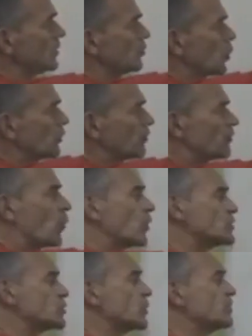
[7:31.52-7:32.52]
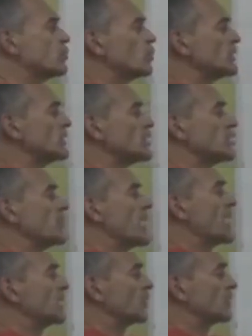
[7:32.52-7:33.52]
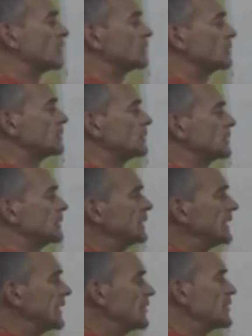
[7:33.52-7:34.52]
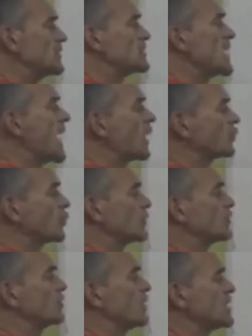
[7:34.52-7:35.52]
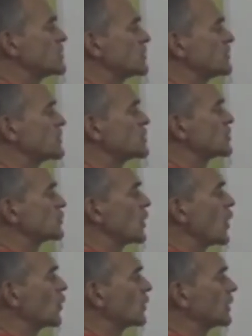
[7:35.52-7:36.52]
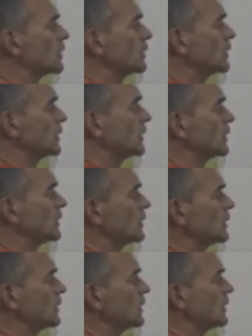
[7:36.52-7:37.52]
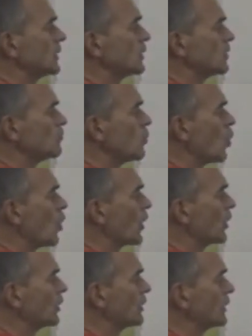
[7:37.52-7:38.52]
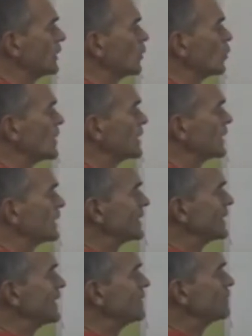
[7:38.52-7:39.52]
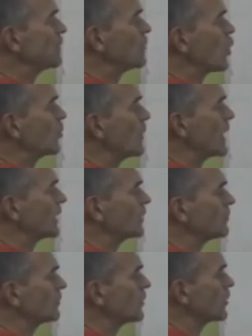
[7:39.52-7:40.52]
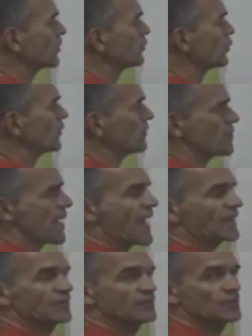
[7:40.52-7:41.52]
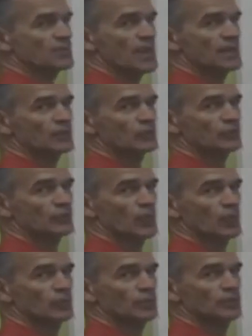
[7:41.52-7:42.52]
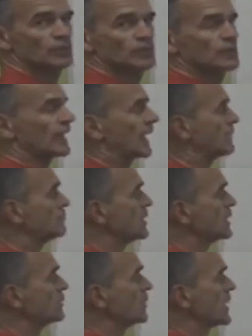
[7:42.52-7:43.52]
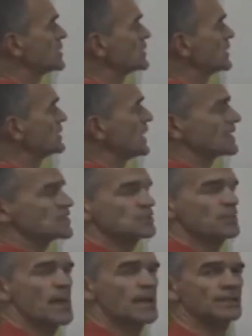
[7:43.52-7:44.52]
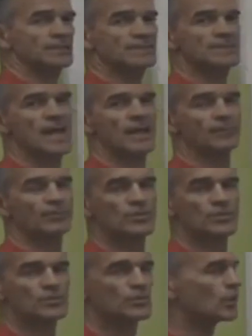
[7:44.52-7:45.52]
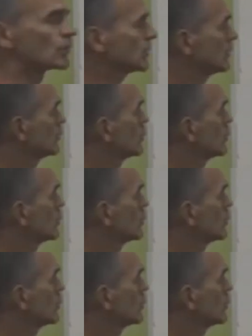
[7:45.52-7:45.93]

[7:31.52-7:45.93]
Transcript: the more force we put into the pedal in the downward phase of the stroke, the more we can keep the momentum through the back of the pedal stroke and minimize the dead spot at the top of the stroke. And